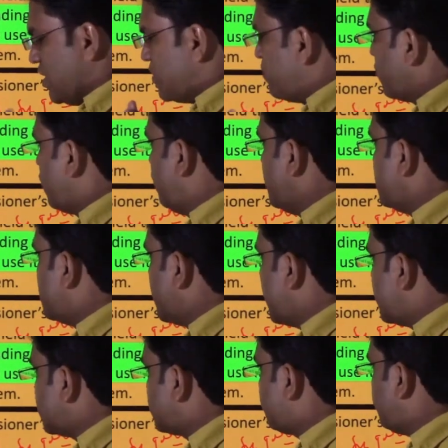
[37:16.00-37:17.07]
this provision
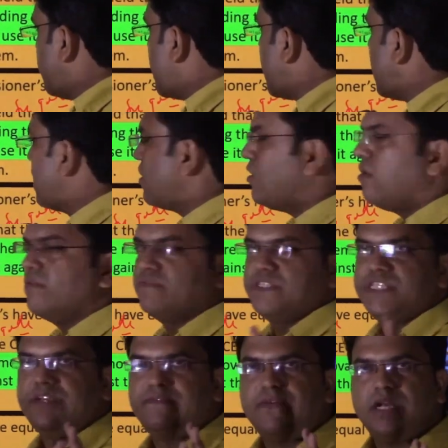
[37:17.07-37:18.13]
as power of
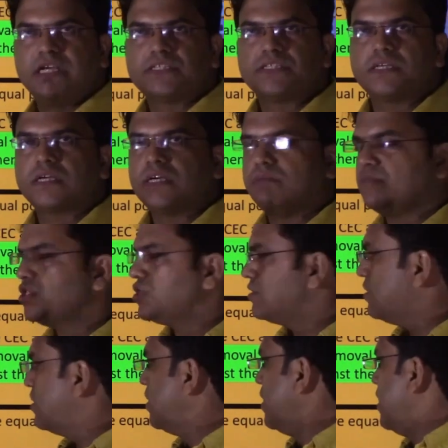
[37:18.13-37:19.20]
chief election
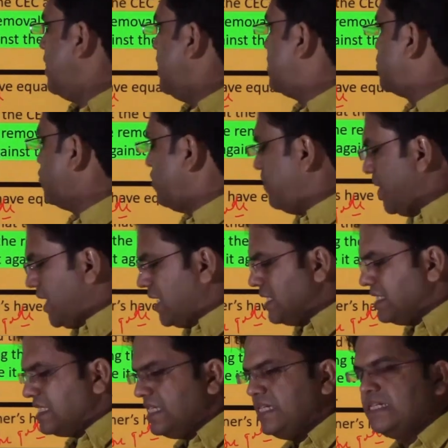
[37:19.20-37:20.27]
commissioner, it should be
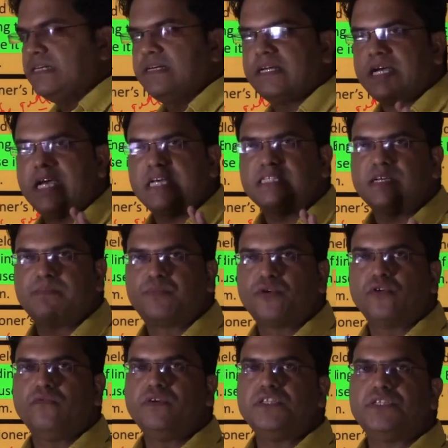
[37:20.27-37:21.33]
considered as a
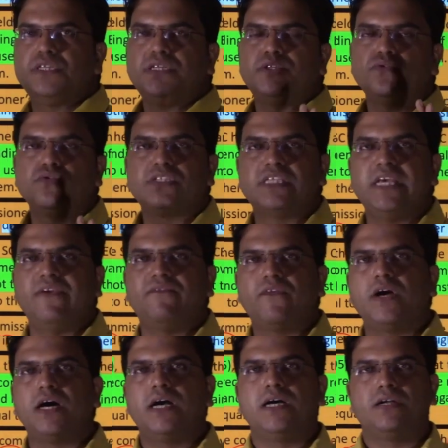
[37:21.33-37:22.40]
provision to
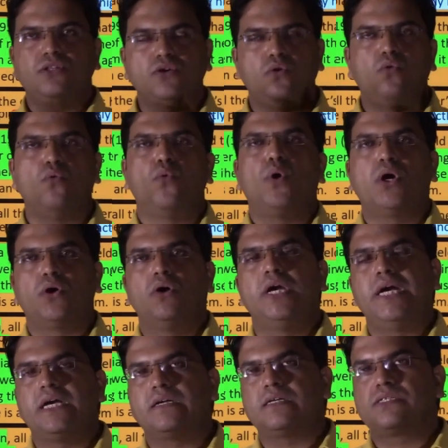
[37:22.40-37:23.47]
safeguard the overall
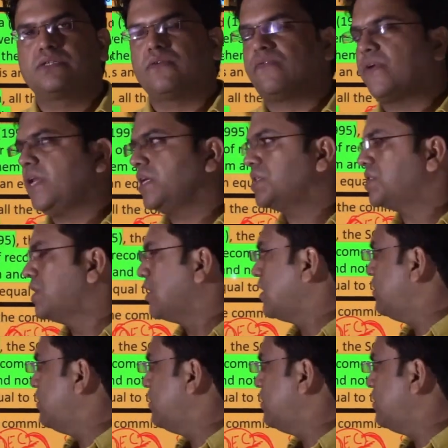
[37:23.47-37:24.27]
interest of election